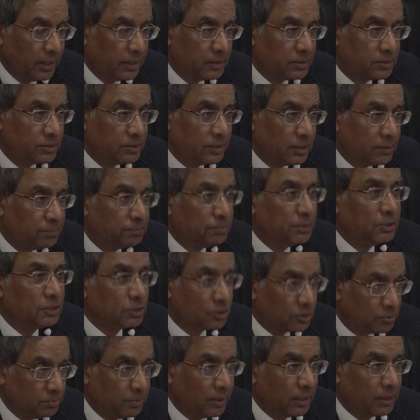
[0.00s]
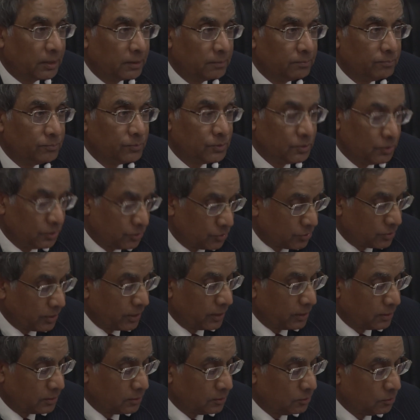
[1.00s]
at St. Petersburg
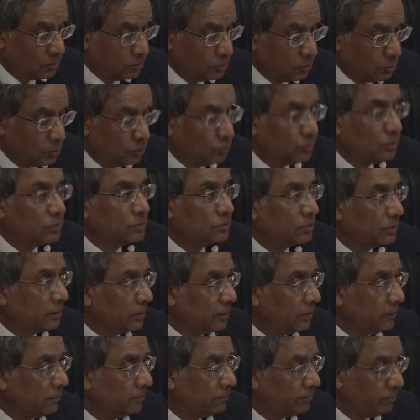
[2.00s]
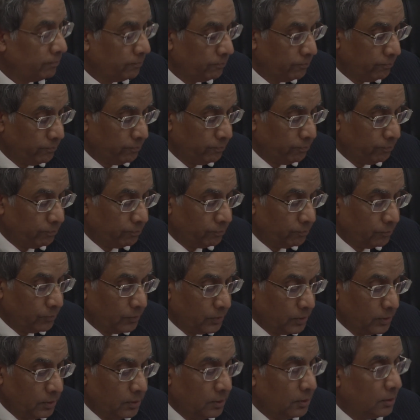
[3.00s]
State University.
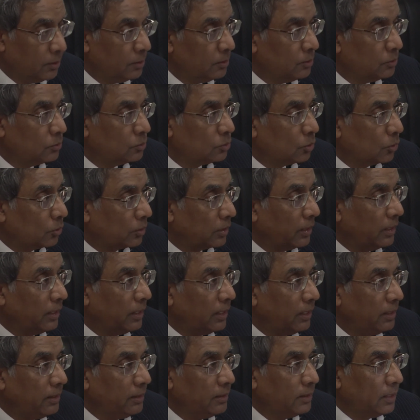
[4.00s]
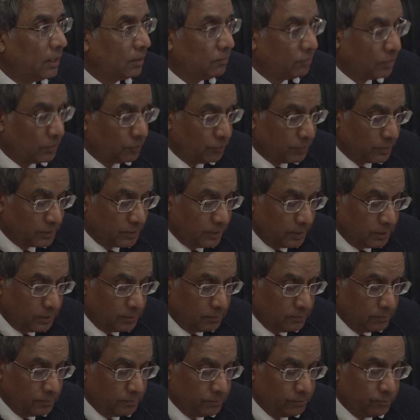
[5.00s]
So clearly, our visit,
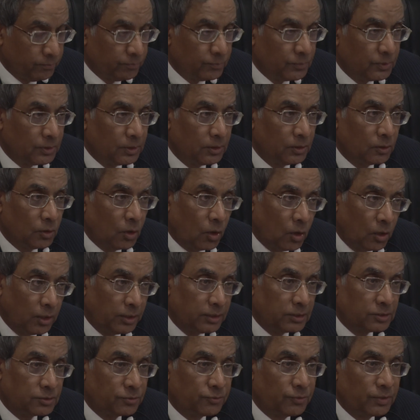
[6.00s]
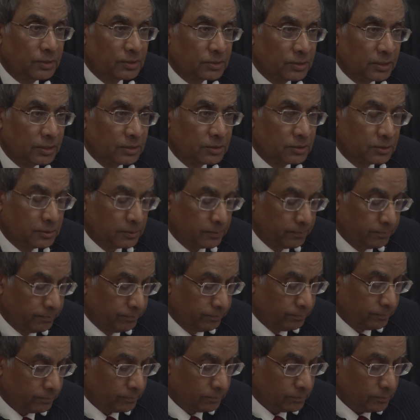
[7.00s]
in all its facets,
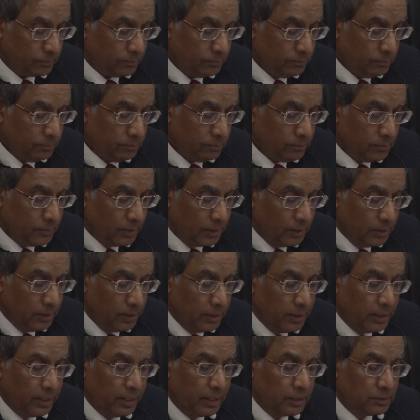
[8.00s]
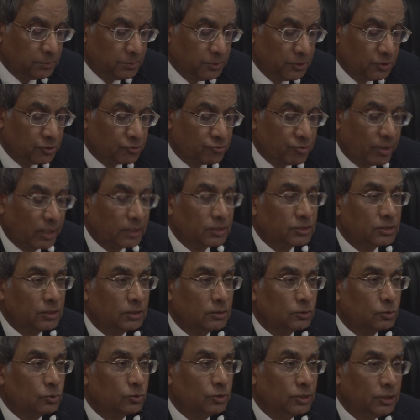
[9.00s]
has been
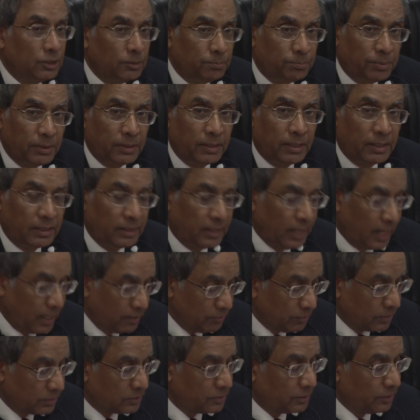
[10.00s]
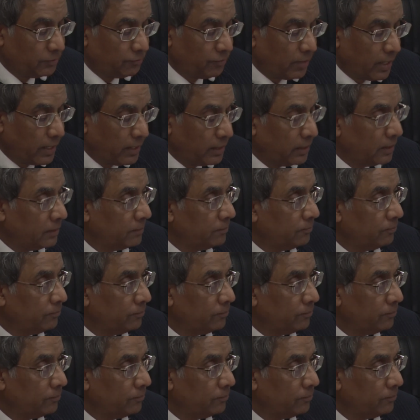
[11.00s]
structured to deepen and diversify